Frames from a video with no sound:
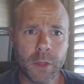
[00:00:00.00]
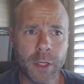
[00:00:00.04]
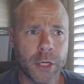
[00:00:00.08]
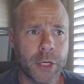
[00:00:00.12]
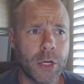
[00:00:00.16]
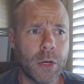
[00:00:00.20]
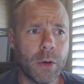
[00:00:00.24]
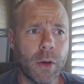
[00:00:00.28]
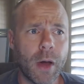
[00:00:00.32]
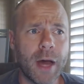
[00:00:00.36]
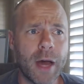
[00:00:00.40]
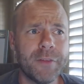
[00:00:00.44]

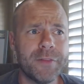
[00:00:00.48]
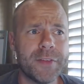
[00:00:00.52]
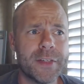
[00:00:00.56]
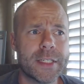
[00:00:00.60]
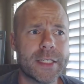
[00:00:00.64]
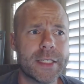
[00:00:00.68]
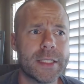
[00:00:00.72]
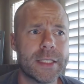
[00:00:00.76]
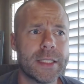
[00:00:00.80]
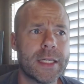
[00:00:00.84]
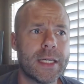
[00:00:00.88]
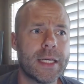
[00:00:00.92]
you know,
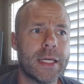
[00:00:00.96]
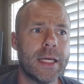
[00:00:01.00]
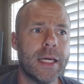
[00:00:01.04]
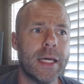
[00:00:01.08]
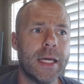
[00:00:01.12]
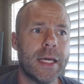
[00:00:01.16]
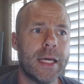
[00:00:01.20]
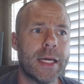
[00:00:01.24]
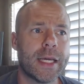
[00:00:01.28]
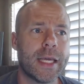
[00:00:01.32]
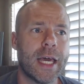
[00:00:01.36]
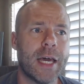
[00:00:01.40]
obviously
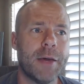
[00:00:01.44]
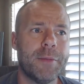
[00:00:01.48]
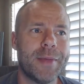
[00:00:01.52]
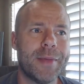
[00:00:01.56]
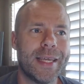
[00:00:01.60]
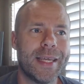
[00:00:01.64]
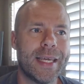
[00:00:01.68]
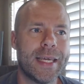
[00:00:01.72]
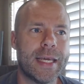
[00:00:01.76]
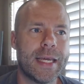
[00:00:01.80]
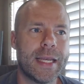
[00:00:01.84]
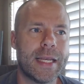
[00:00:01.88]

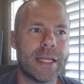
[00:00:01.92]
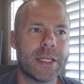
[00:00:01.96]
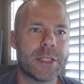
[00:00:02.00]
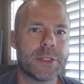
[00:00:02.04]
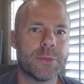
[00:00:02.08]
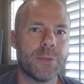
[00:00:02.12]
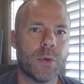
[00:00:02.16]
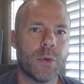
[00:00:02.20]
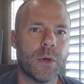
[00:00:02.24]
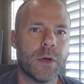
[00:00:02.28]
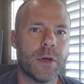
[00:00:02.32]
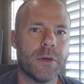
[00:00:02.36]
coming in as
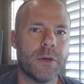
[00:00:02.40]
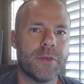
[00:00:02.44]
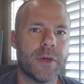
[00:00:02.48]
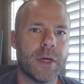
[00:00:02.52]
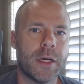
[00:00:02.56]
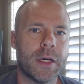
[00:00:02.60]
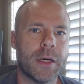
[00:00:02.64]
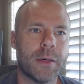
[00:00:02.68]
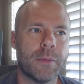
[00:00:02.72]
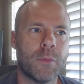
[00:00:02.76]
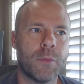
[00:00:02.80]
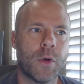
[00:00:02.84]
more of
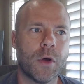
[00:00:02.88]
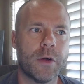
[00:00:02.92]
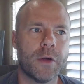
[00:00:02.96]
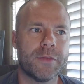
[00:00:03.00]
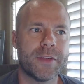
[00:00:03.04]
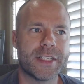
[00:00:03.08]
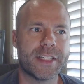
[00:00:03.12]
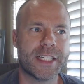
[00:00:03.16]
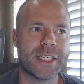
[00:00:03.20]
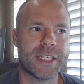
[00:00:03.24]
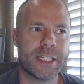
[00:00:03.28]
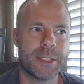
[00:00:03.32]
a more of
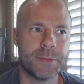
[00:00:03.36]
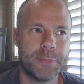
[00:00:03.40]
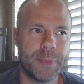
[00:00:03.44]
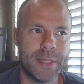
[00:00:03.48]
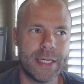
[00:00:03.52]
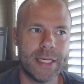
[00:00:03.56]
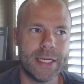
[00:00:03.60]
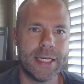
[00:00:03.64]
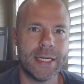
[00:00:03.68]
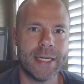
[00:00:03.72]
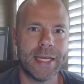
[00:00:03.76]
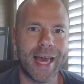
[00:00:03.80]
a
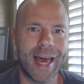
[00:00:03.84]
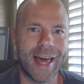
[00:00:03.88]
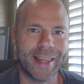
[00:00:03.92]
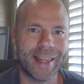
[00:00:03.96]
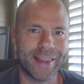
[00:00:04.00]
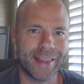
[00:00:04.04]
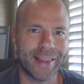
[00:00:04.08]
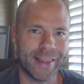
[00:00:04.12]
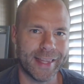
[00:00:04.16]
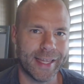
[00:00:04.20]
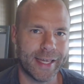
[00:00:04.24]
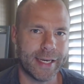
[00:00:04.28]
speed
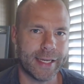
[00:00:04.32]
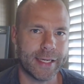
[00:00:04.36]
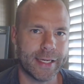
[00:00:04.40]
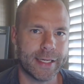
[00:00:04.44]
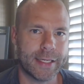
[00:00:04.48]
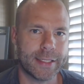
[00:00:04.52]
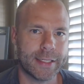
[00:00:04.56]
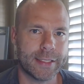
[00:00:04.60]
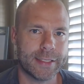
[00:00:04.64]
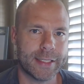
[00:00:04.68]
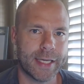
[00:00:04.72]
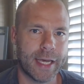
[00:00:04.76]

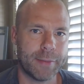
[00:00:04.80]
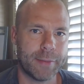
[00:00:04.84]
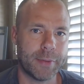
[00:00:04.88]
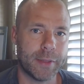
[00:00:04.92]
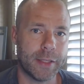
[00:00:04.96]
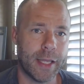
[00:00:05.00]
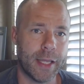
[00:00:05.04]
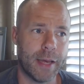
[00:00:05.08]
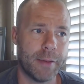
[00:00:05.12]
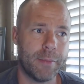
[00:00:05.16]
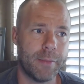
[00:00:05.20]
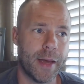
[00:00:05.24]
athletic type of
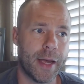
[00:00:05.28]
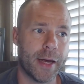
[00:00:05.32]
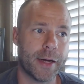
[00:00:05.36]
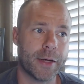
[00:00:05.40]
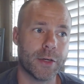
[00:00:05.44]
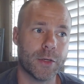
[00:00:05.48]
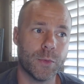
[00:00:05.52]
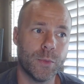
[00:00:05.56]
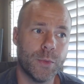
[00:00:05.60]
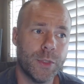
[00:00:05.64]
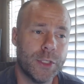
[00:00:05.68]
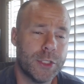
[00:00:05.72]

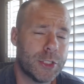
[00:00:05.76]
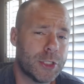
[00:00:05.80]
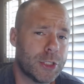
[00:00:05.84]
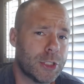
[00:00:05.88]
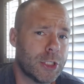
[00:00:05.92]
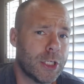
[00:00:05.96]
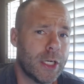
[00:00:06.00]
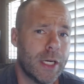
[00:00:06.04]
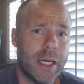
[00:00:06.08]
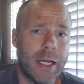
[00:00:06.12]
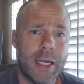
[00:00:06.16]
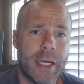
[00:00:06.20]
linebacker, which